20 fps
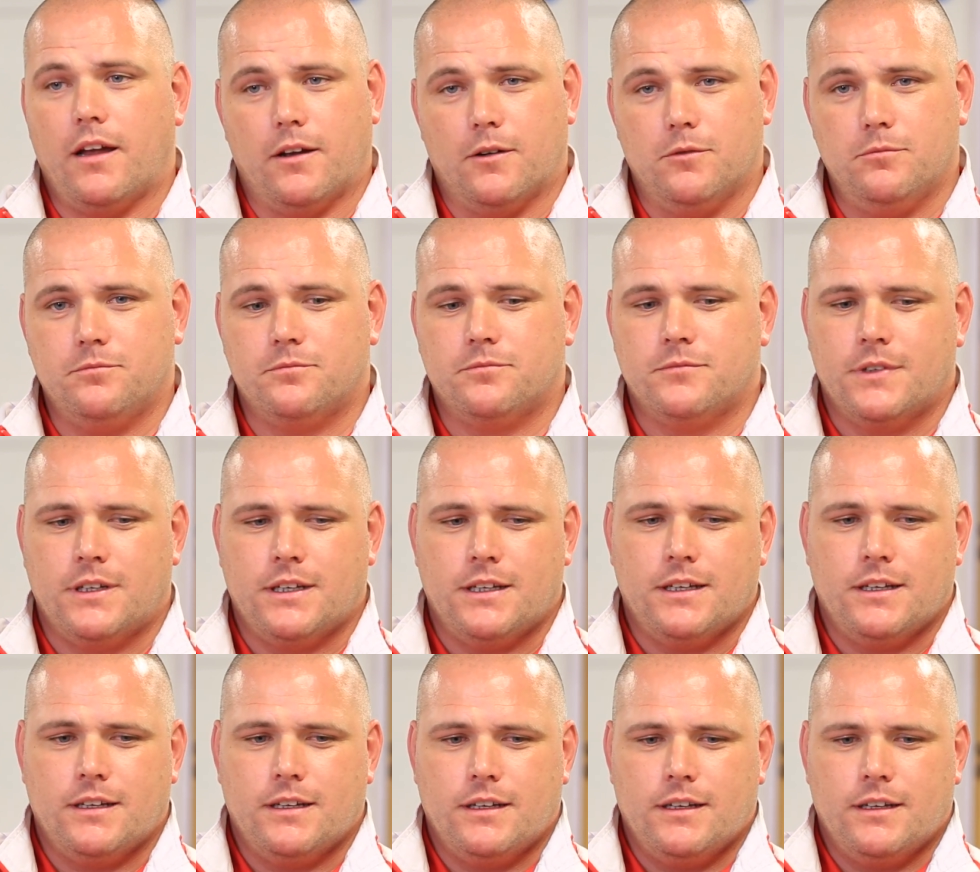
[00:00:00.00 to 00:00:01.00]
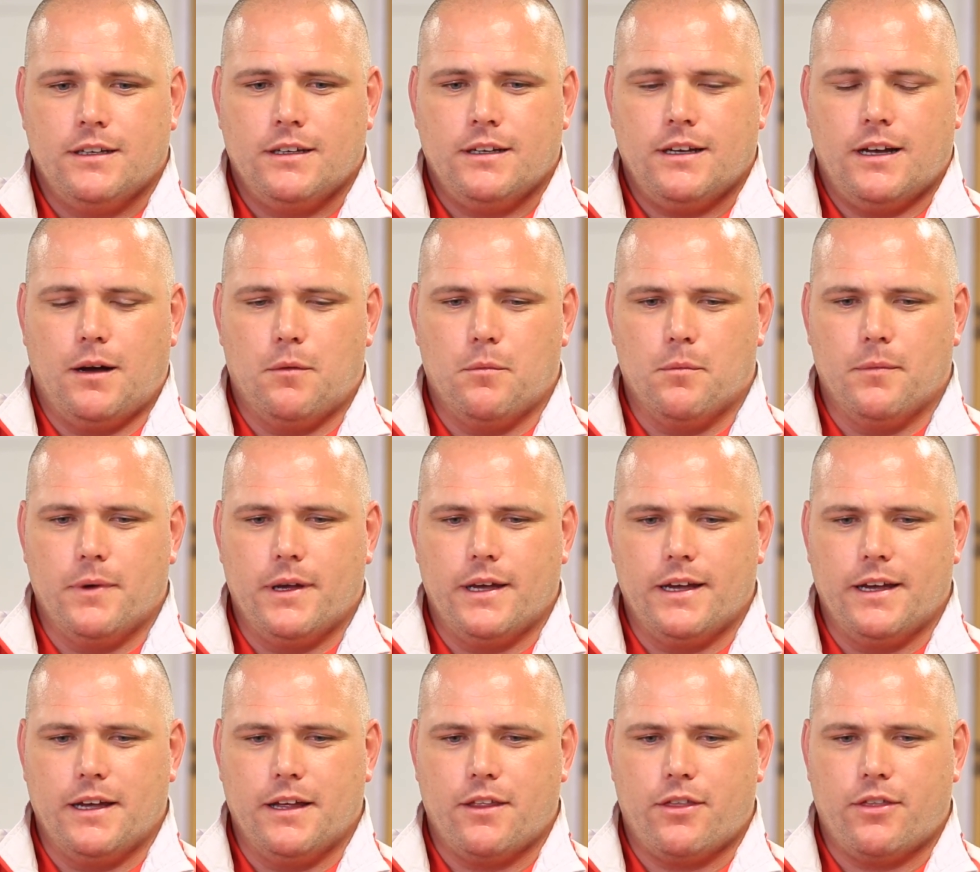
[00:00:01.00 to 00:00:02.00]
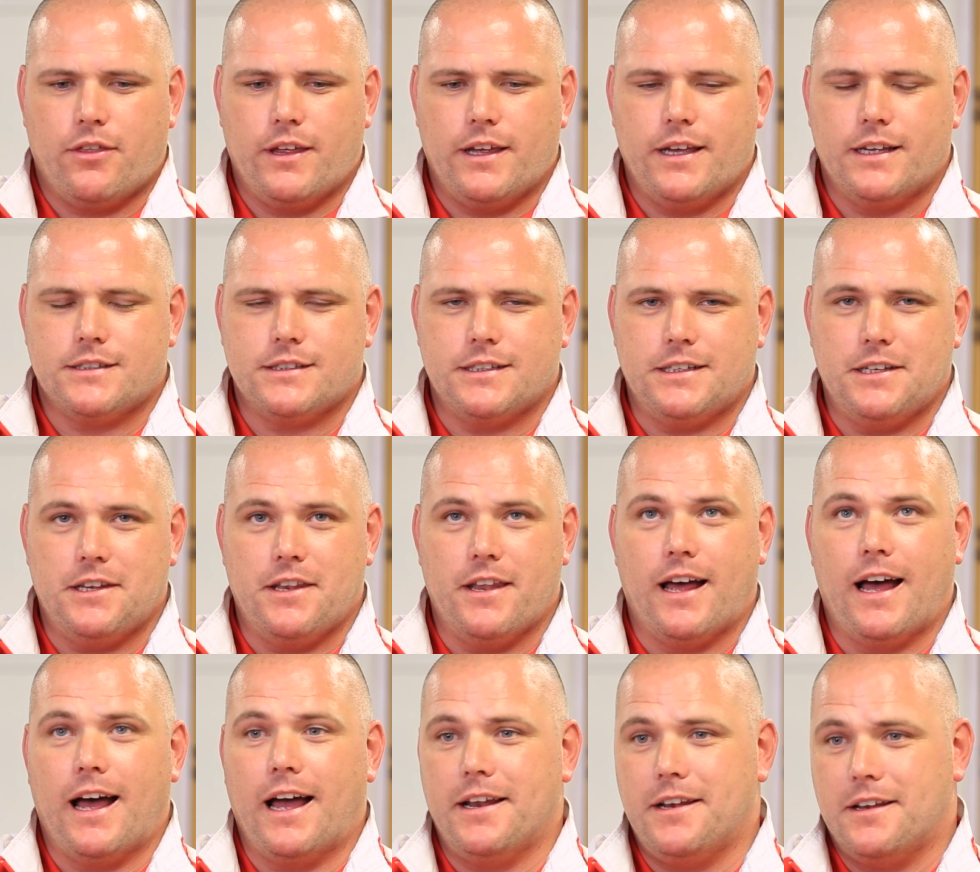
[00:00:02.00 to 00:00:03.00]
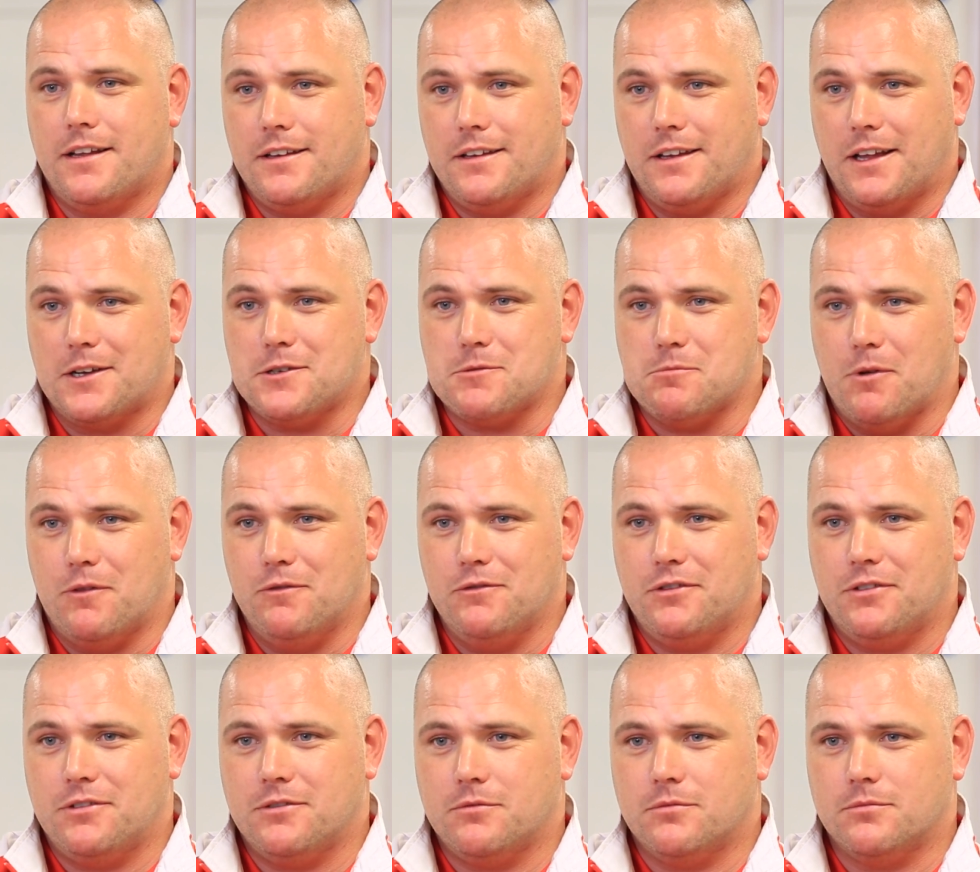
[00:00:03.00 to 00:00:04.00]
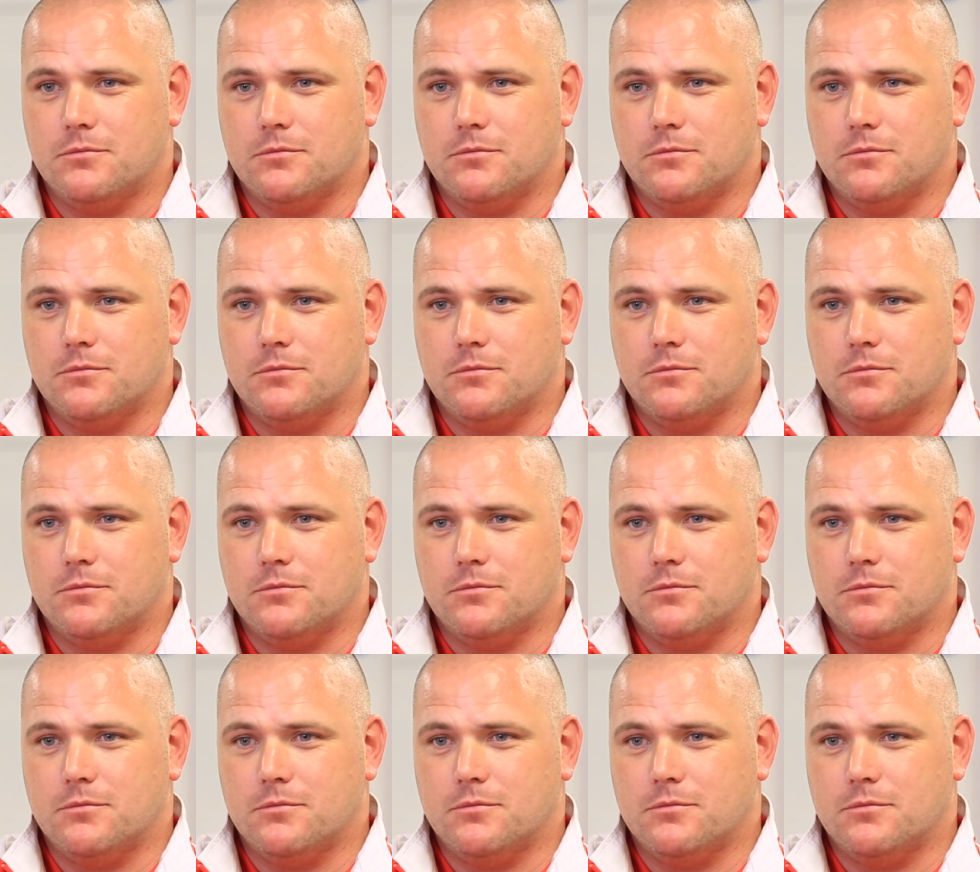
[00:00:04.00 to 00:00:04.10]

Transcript: I know. I'm 39 next month.